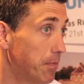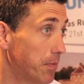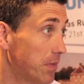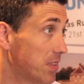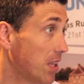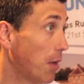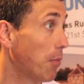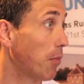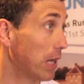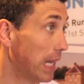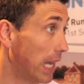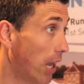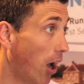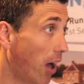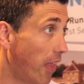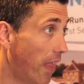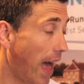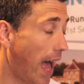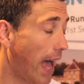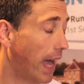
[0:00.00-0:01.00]
somebody
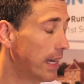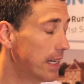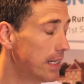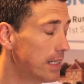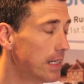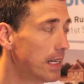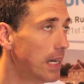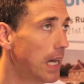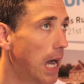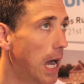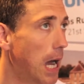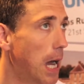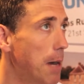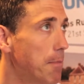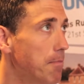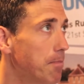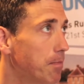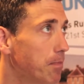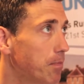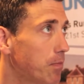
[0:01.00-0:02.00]
like
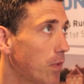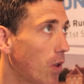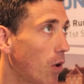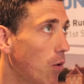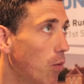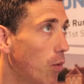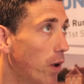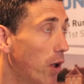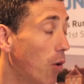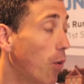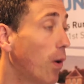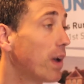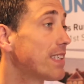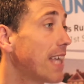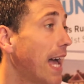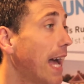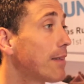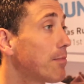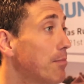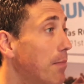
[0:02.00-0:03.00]
that. We always
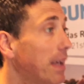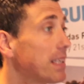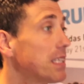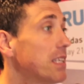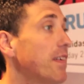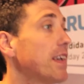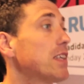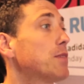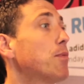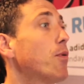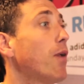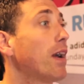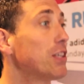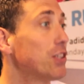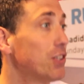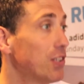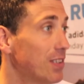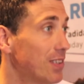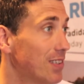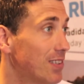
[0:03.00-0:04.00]
had massive
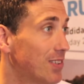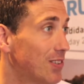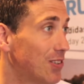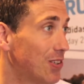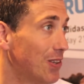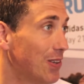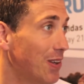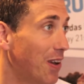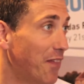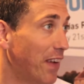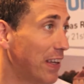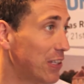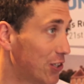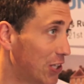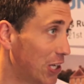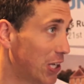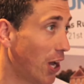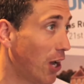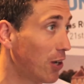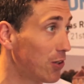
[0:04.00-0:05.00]
aspirations to
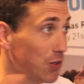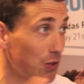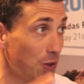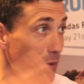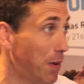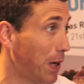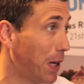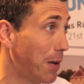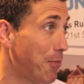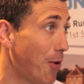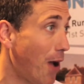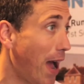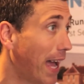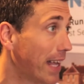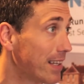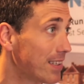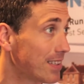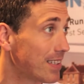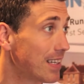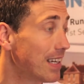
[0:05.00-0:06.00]
eventually go to the bigger
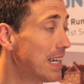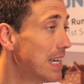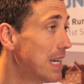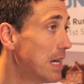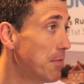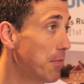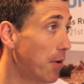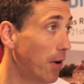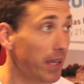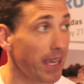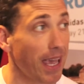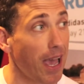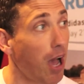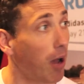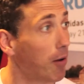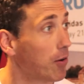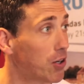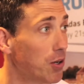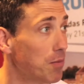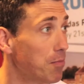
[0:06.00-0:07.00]
brands, but
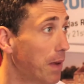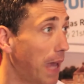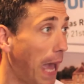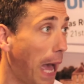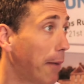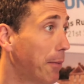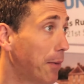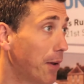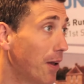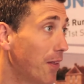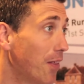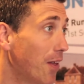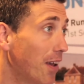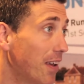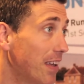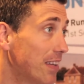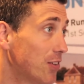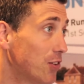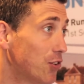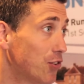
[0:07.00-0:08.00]
yeah, couldn't be happier that
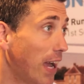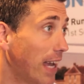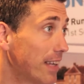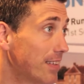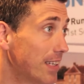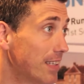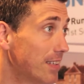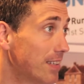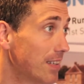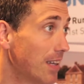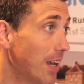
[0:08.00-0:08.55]
it's attracted